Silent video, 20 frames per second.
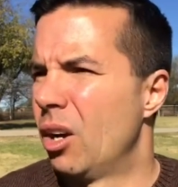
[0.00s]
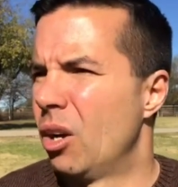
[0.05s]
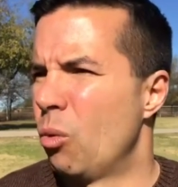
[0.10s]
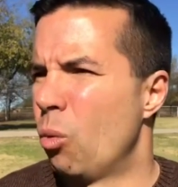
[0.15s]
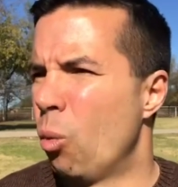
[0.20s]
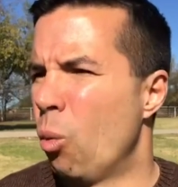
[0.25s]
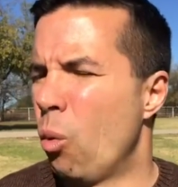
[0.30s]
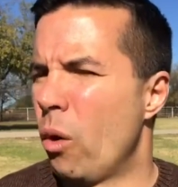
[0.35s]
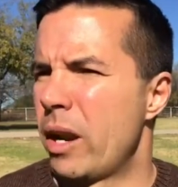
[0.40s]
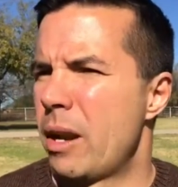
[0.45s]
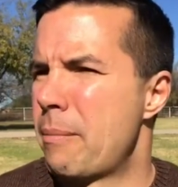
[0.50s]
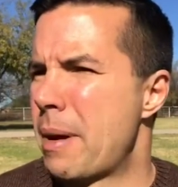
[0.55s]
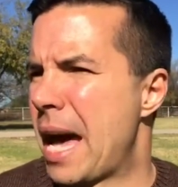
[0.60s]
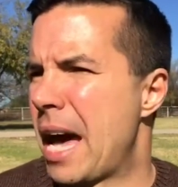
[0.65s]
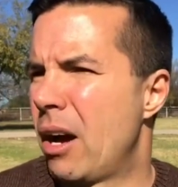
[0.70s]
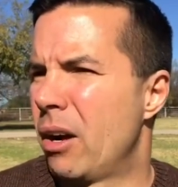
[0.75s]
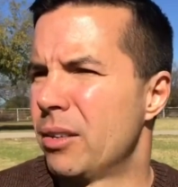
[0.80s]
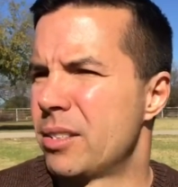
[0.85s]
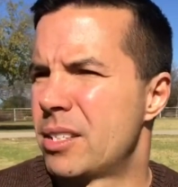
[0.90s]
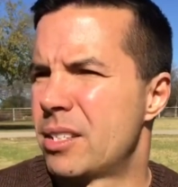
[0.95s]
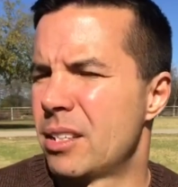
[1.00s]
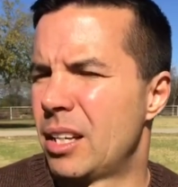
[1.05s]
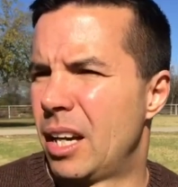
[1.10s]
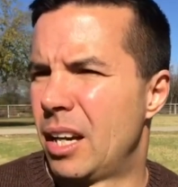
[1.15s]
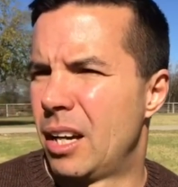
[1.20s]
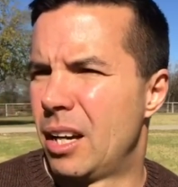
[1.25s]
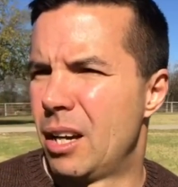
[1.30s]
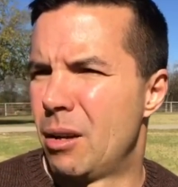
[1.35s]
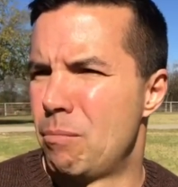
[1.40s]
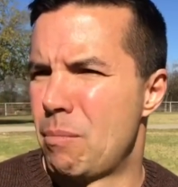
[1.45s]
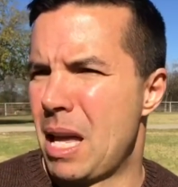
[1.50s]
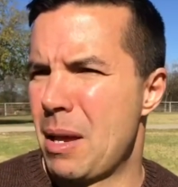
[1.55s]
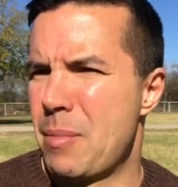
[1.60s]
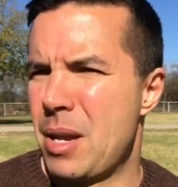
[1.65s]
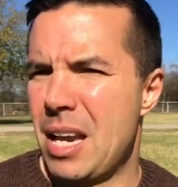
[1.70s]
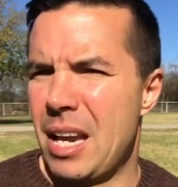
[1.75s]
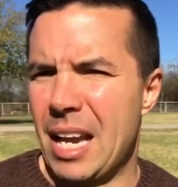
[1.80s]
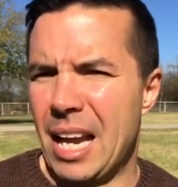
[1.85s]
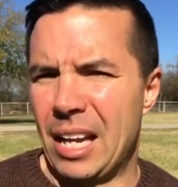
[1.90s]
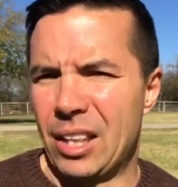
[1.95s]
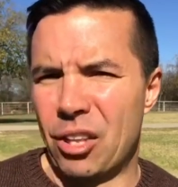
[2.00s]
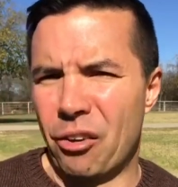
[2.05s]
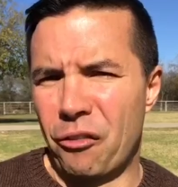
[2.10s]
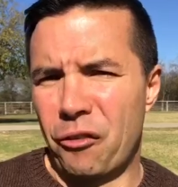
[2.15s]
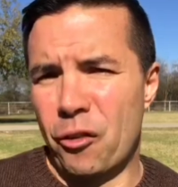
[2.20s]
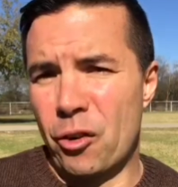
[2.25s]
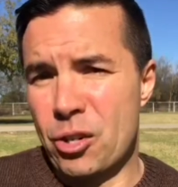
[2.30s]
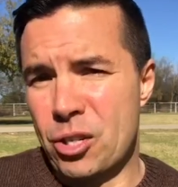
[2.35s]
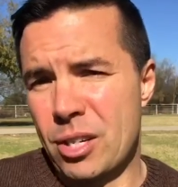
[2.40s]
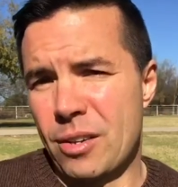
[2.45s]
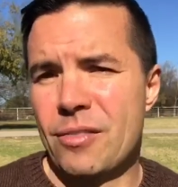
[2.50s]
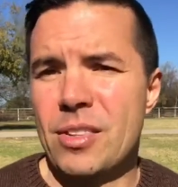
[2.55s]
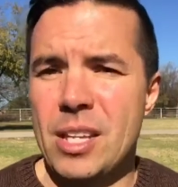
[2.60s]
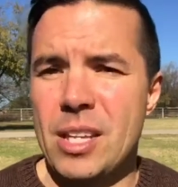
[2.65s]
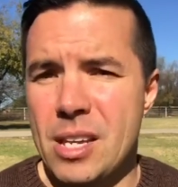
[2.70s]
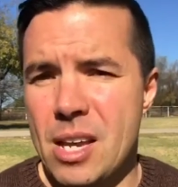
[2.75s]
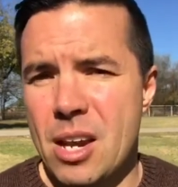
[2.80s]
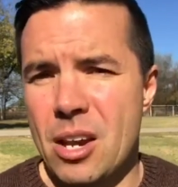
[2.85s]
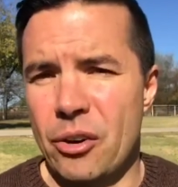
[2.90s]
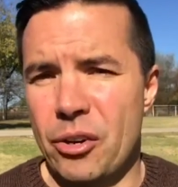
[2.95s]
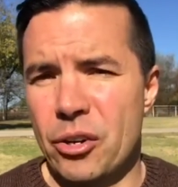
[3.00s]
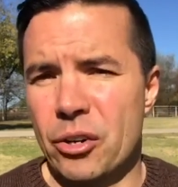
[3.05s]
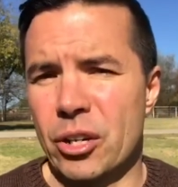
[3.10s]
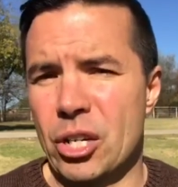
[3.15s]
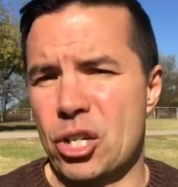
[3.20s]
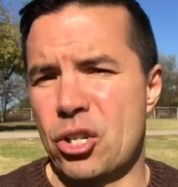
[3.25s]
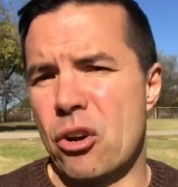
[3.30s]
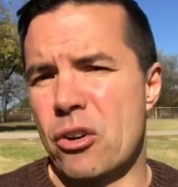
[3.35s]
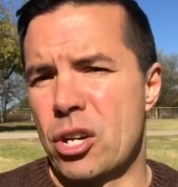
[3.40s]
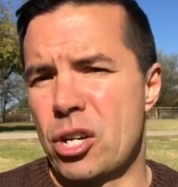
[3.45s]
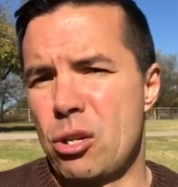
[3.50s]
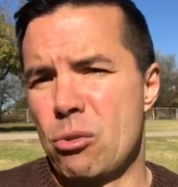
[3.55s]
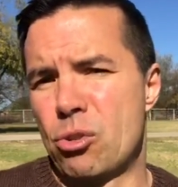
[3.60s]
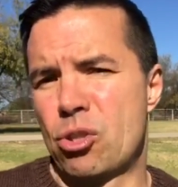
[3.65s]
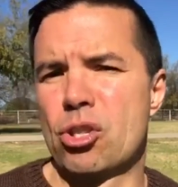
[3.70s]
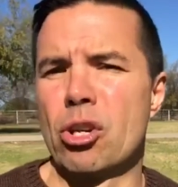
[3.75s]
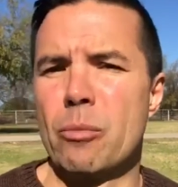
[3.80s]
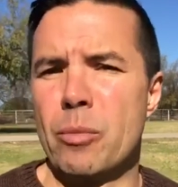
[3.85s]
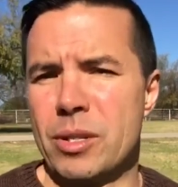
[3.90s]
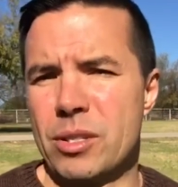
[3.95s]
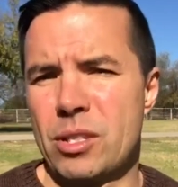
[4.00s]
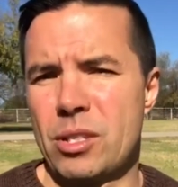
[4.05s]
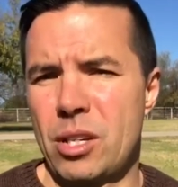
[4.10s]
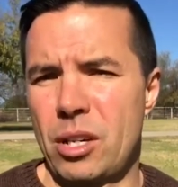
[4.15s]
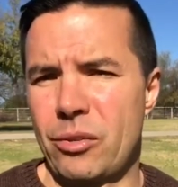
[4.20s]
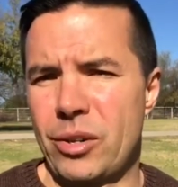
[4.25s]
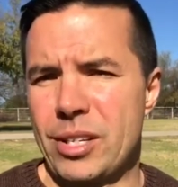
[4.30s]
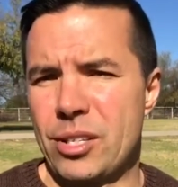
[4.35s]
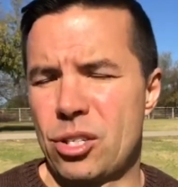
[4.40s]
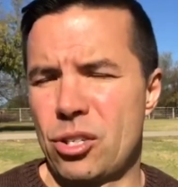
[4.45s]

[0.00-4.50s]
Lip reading: What about maybe at the first of the year, you're going to start a new sermon series.